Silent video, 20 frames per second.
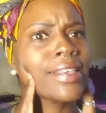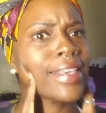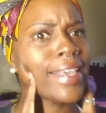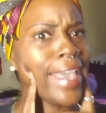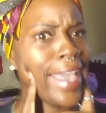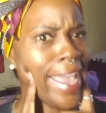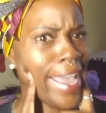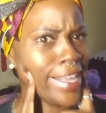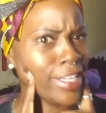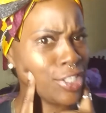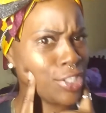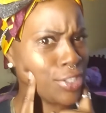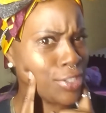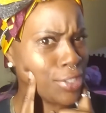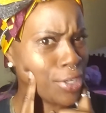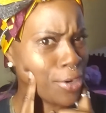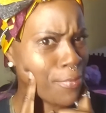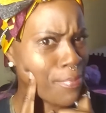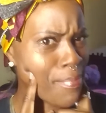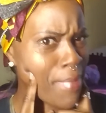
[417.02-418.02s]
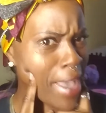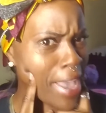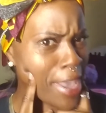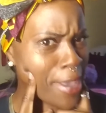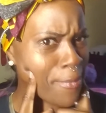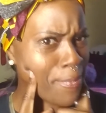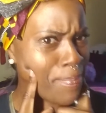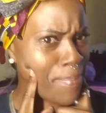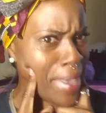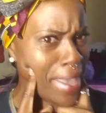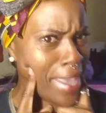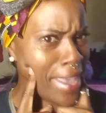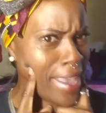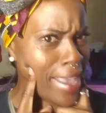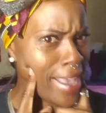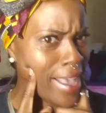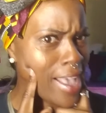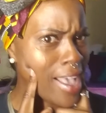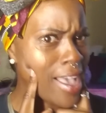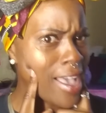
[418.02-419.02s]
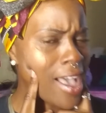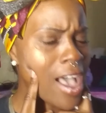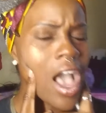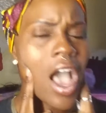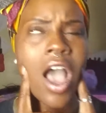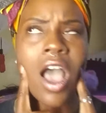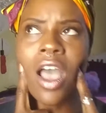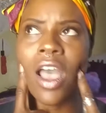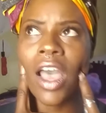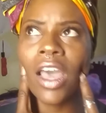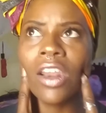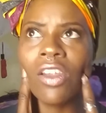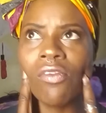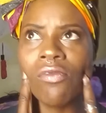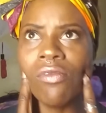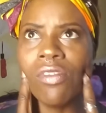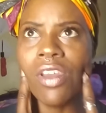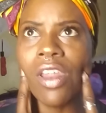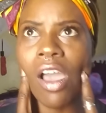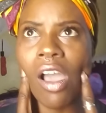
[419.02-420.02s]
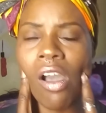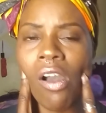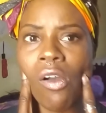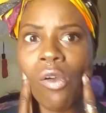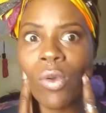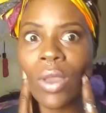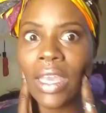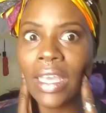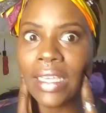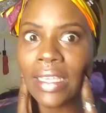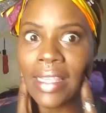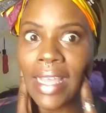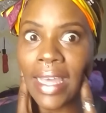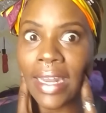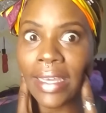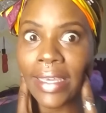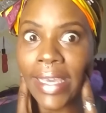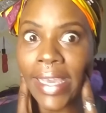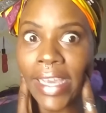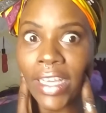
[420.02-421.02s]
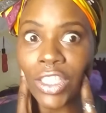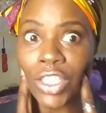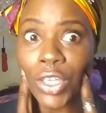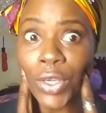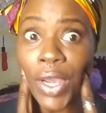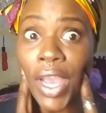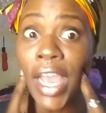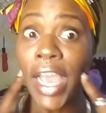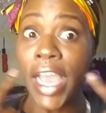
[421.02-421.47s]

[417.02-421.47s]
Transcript: Cancer, maybe? I don't know. Is that a cancer?